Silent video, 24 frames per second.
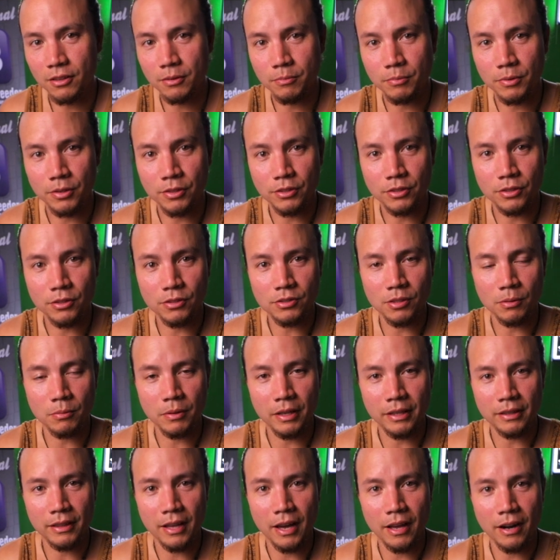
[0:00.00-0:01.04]
them or do something
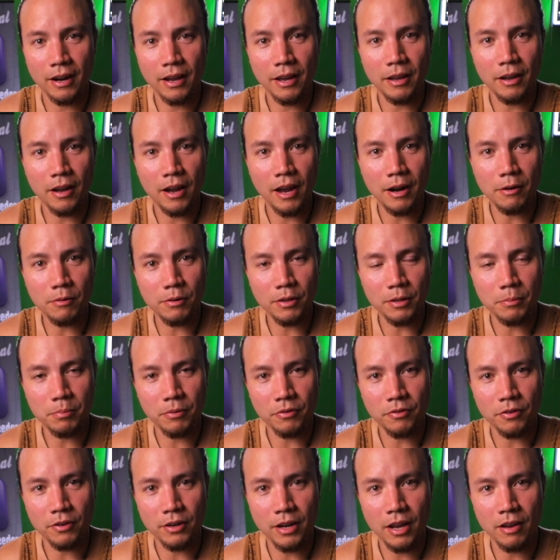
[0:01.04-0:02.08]
like that. I, I really
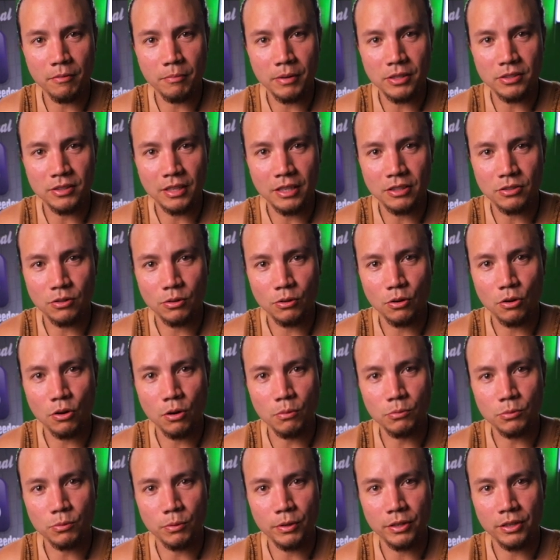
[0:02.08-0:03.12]
prefer to have my snakes go to
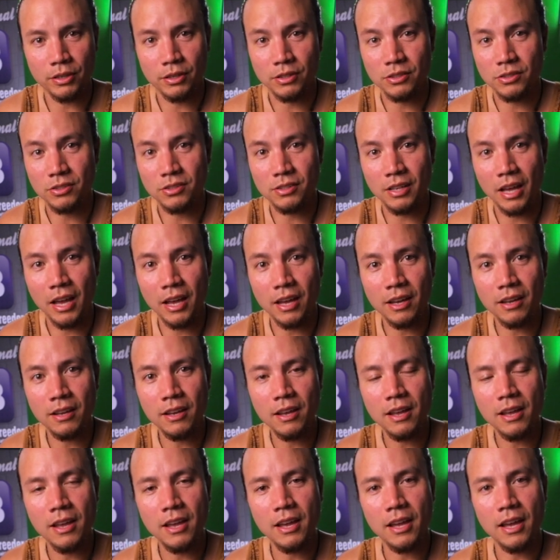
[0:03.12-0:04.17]
homes where they're gonna stay
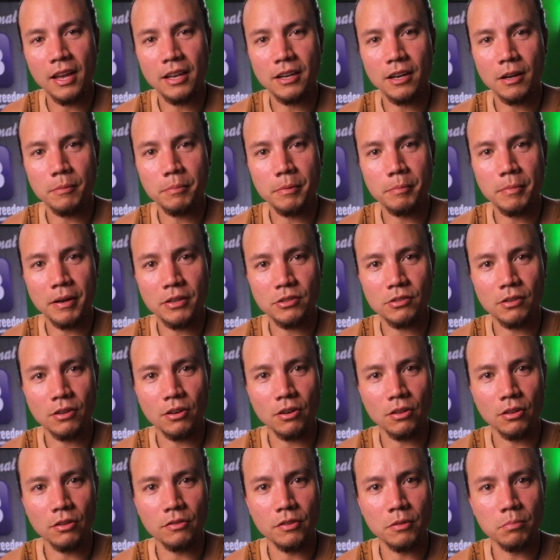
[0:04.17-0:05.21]
and not be bouncing
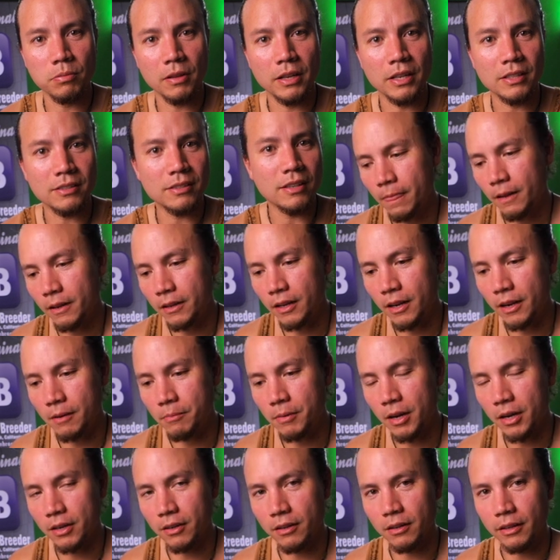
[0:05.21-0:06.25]
around all over the place. Again,
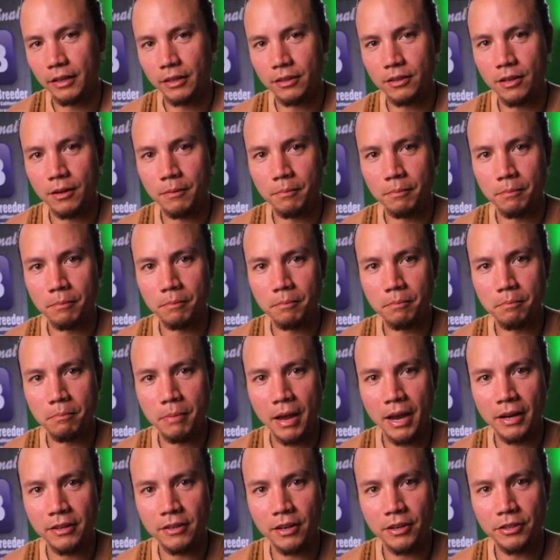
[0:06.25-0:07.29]
I'm not gonna like come
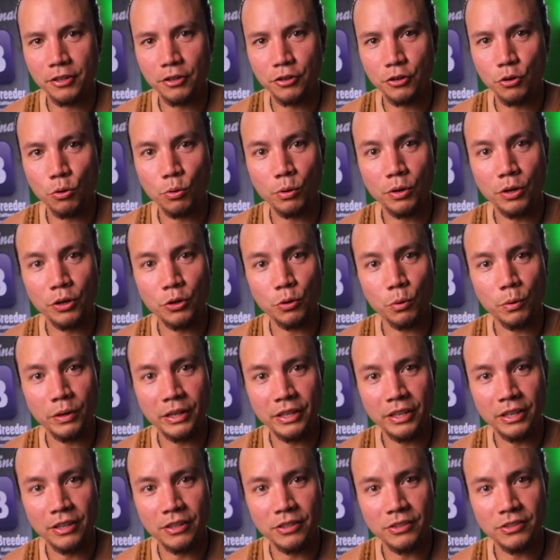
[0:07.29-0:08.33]
bang down your door in
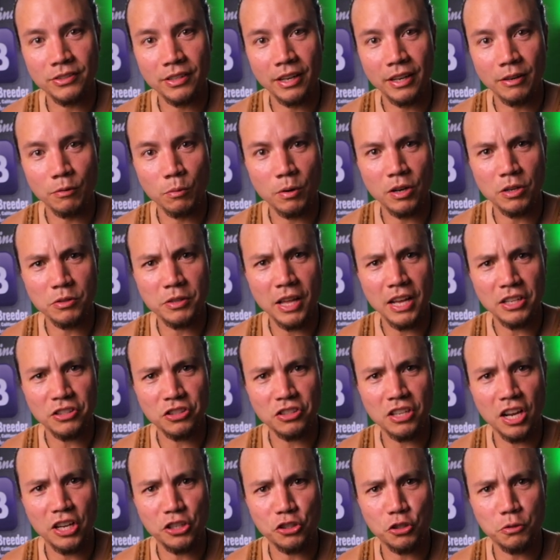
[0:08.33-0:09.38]
20 years saying, where's that
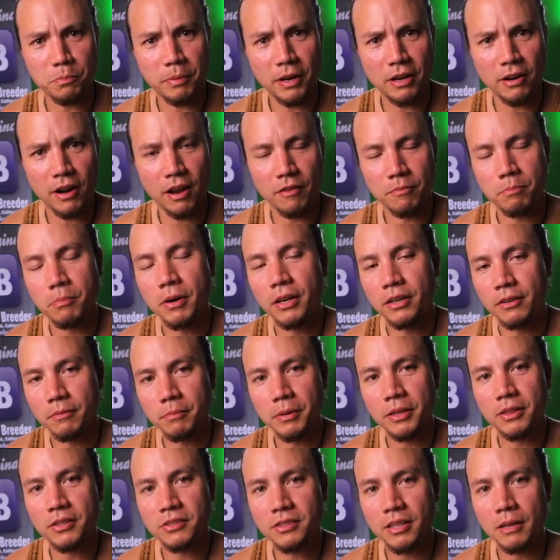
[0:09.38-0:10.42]
snake you better have, but,
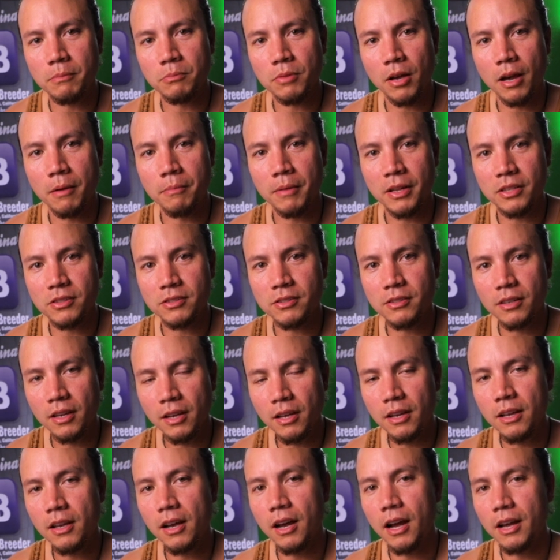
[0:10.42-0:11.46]
but at the same time, that's,
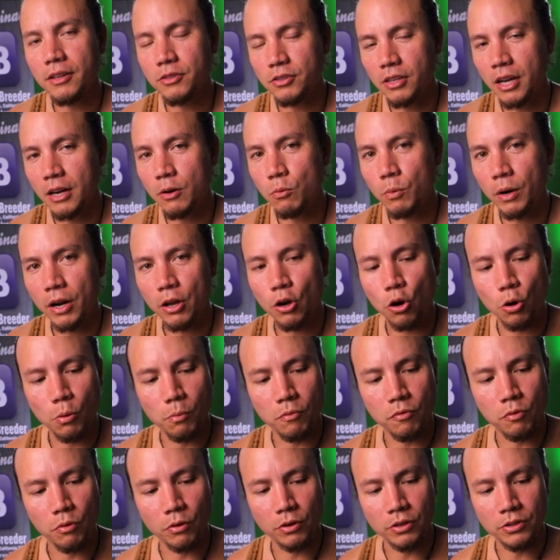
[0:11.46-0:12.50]
that's kind of what I
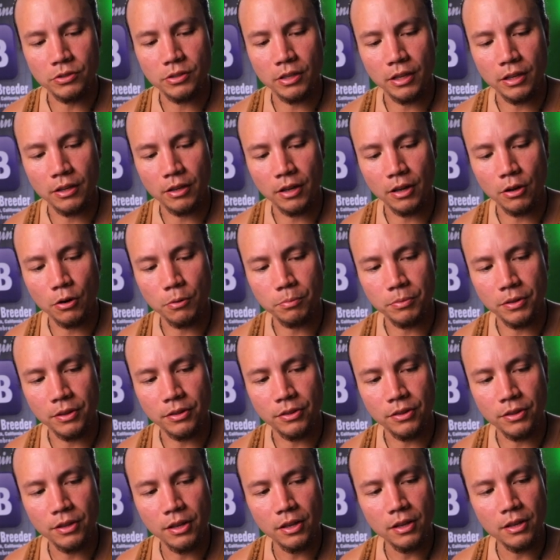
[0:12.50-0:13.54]
hope for is that I hope
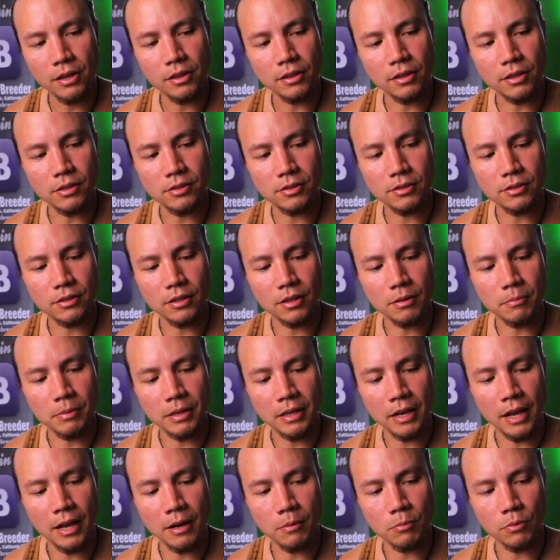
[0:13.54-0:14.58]
that this is gonna
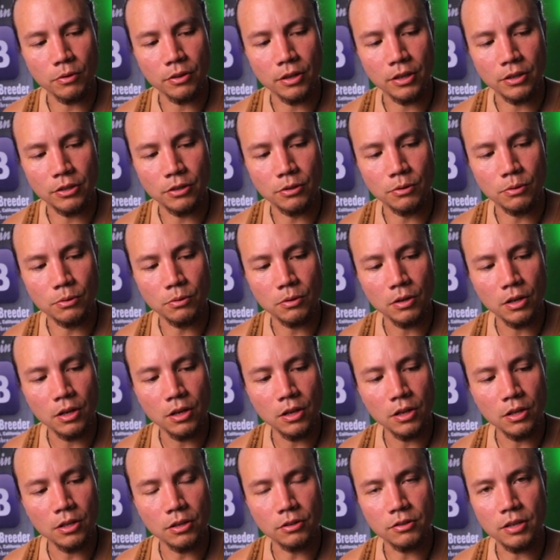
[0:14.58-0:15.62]
be an animal that you,
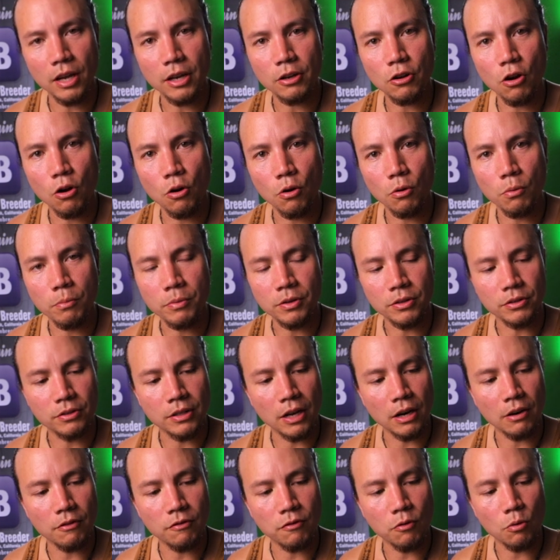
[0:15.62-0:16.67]
you take home and you
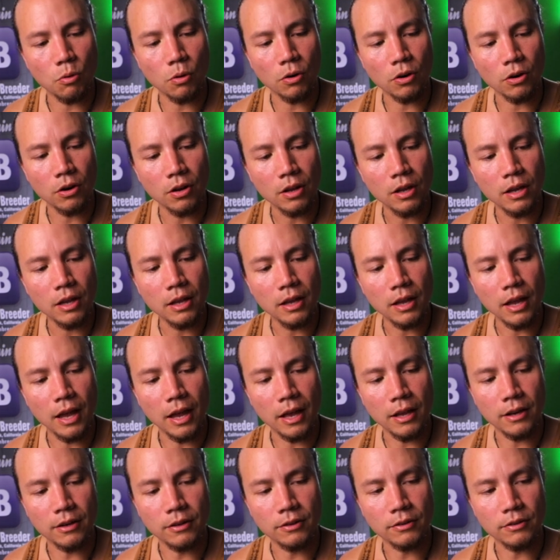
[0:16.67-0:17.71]
care for
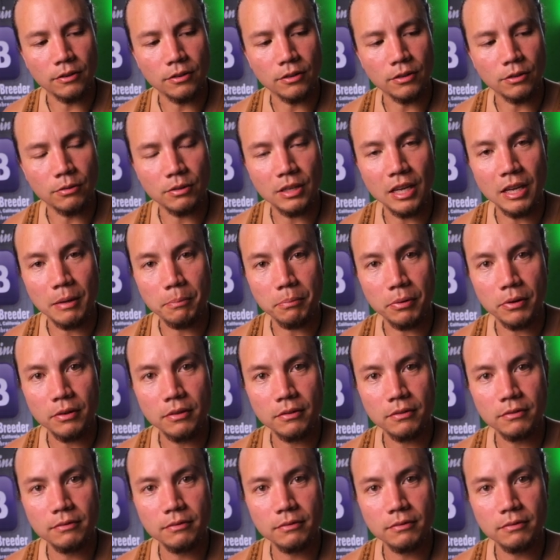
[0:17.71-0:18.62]
and you keep.